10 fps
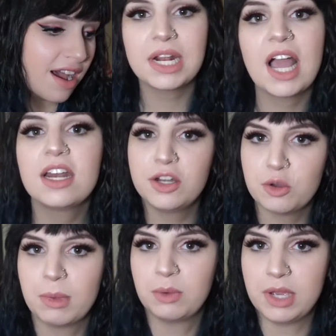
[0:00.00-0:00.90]
I kind of
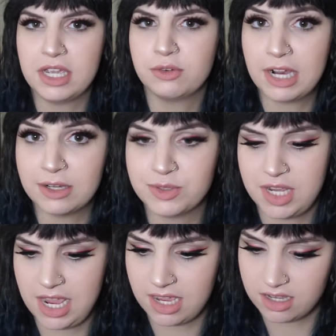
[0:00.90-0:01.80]
know my way around,
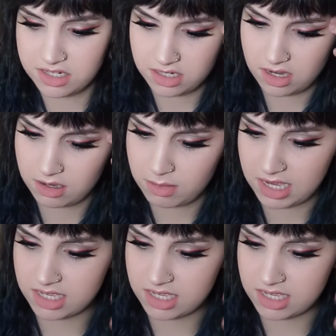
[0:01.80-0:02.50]
and I